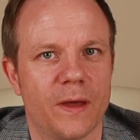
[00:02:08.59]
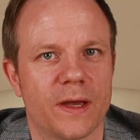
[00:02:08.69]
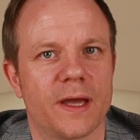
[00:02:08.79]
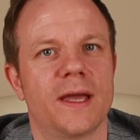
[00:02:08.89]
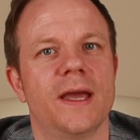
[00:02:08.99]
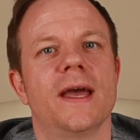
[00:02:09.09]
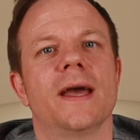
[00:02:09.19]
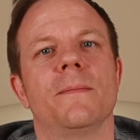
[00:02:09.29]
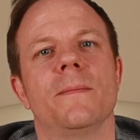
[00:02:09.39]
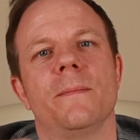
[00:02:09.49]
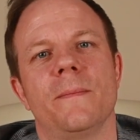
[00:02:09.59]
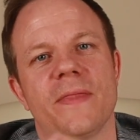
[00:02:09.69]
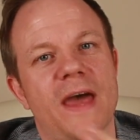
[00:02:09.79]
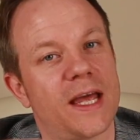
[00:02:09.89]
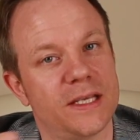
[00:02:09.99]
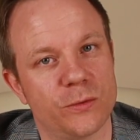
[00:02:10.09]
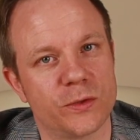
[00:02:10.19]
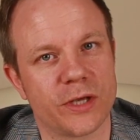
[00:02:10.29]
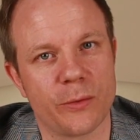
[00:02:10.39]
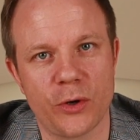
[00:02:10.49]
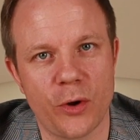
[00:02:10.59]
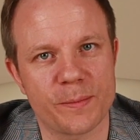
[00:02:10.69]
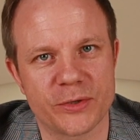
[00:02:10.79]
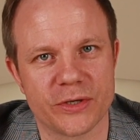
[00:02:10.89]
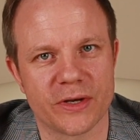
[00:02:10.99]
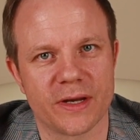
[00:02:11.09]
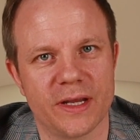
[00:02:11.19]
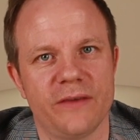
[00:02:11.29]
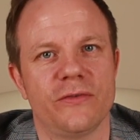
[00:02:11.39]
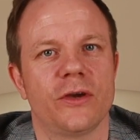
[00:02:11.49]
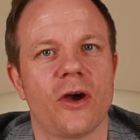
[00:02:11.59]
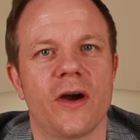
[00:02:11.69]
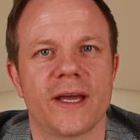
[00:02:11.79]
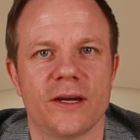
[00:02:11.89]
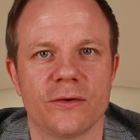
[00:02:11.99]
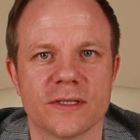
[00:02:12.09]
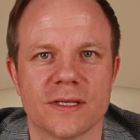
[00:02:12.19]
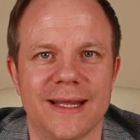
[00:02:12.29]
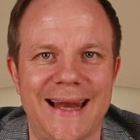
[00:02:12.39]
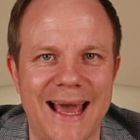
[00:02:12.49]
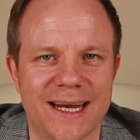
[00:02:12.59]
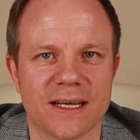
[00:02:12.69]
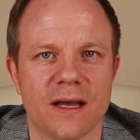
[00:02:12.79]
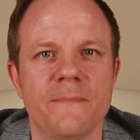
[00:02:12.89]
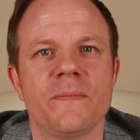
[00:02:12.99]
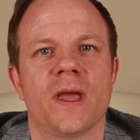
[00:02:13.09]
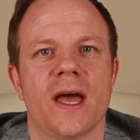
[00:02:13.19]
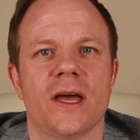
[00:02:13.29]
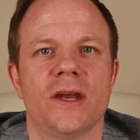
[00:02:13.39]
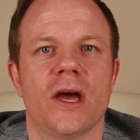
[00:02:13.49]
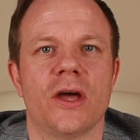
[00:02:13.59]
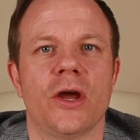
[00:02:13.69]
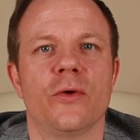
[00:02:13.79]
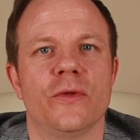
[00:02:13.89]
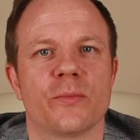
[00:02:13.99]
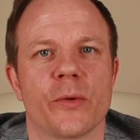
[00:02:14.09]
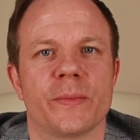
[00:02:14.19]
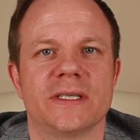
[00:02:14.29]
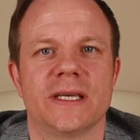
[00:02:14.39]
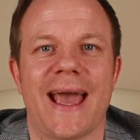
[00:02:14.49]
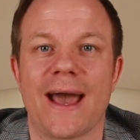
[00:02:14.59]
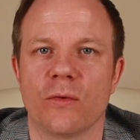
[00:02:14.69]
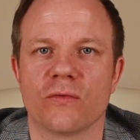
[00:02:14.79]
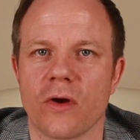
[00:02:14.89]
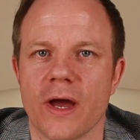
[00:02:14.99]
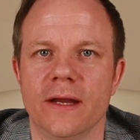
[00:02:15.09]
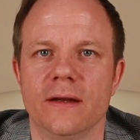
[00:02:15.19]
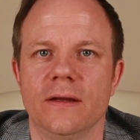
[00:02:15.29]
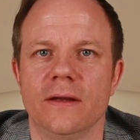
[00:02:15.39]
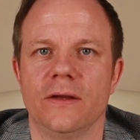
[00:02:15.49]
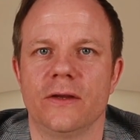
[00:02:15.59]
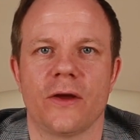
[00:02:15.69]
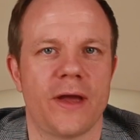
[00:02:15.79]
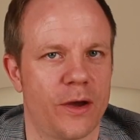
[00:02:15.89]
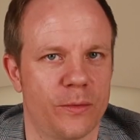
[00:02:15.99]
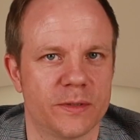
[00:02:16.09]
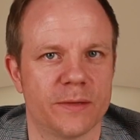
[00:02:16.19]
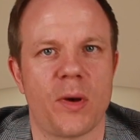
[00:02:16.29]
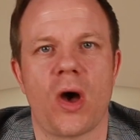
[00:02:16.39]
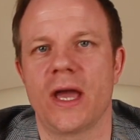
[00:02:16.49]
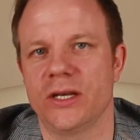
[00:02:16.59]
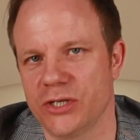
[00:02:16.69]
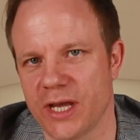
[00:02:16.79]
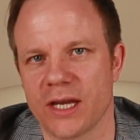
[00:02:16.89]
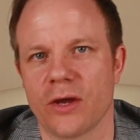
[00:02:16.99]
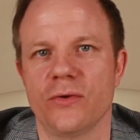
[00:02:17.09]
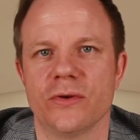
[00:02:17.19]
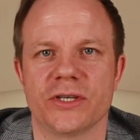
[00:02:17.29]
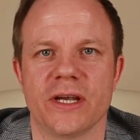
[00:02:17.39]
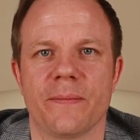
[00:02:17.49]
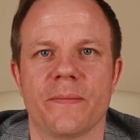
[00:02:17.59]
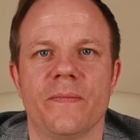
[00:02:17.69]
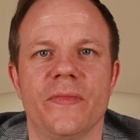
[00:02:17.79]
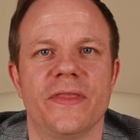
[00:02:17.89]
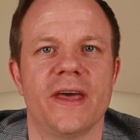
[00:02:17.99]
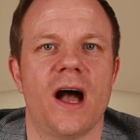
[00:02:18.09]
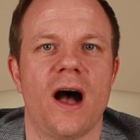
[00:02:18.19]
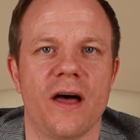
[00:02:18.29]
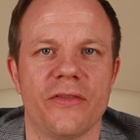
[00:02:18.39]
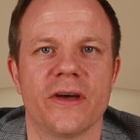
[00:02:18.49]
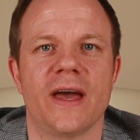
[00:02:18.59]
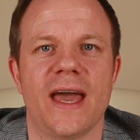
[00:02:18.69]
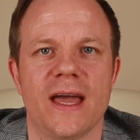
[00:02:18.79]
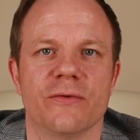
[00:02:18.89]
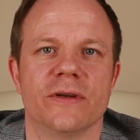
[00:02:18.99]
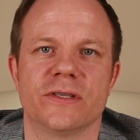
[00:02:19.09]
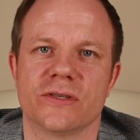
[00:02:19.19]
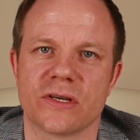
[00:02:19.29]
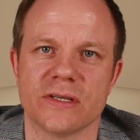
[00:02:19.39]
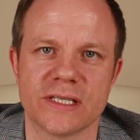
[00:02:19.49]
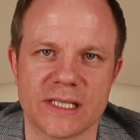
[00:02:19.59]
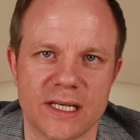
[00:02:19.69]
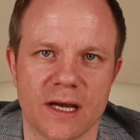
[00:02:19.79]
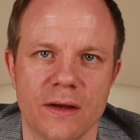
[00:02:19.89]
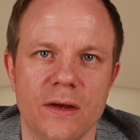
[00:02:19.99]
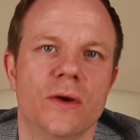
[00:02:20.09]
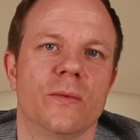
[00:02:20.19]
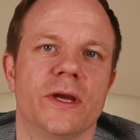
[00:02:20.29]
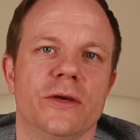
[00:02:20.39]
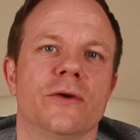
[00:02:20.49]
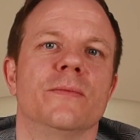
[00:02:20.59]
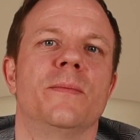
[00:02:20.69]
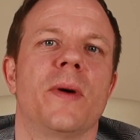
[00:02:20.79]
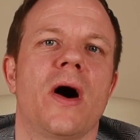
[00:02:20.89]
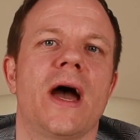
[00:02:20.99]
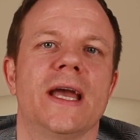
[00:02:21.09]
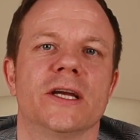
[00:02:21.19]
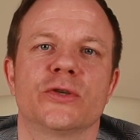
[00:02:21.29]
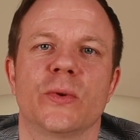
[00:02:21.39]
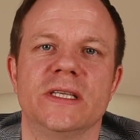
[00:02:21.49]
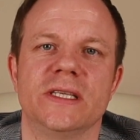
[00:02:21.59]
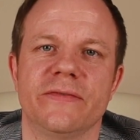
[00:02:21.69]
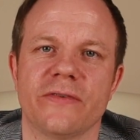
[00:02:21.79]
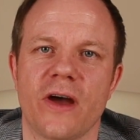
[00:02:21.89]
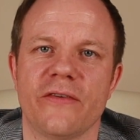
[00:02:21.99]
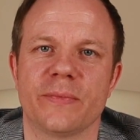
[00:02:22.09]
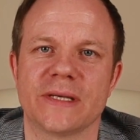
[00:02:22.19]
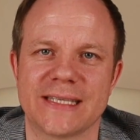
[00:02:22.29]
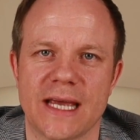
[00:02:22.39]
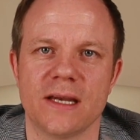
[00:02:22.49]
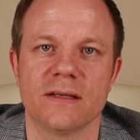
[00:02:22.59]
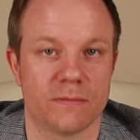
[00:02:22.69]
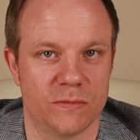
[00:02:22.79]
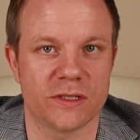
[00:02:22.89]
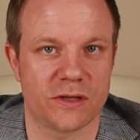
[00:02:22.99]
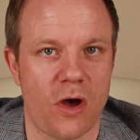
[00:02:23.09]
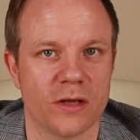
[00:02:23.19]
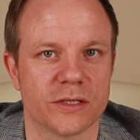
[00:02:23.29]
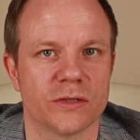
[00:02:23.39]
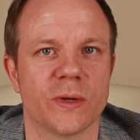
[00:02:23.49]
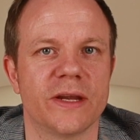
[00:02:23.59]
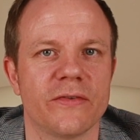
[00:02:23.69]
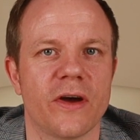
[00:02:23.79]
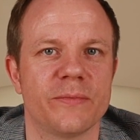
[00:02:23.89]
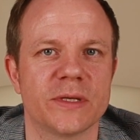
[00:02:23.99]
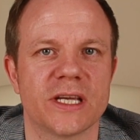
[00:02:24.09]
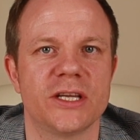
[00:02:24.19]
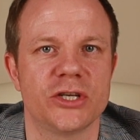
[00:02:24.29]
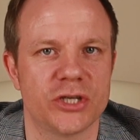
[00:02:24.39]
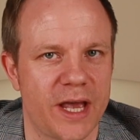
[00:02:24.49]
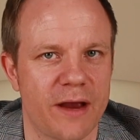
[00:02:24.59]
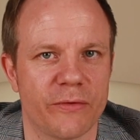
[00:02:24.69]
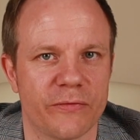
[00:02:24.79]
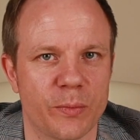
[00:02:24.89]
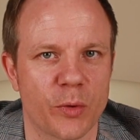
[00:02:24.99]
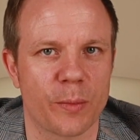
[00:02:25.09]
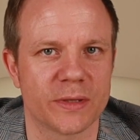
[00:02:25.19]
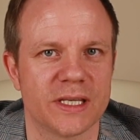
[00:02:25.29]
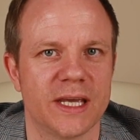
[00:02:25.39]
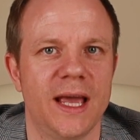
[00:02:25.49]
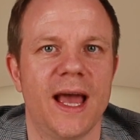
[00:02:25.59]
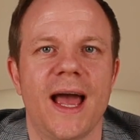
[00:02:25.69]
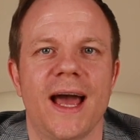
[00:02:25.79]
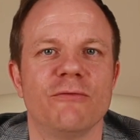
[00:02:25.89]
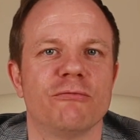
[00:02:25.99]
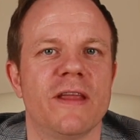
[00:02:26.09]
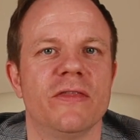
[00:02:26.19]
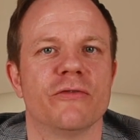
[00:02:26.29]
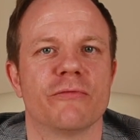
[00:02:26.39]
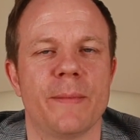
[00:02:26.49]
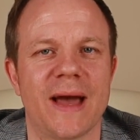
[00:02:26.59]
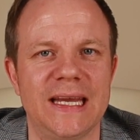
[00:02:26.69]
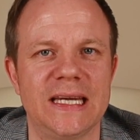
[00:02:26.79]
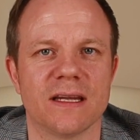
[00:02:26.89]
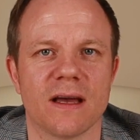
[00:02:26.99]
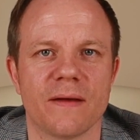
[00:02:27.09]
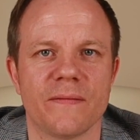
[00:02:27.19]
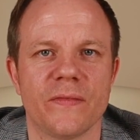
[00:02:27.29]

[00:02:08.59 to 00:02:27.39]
Okay, that is also an option if you can't get onto the ladder and own the property outright. You know, Help to Buy, shared ownership. There are other areas to consider where you can buy a 25%, starts at 25% share of the property and rent the remainder.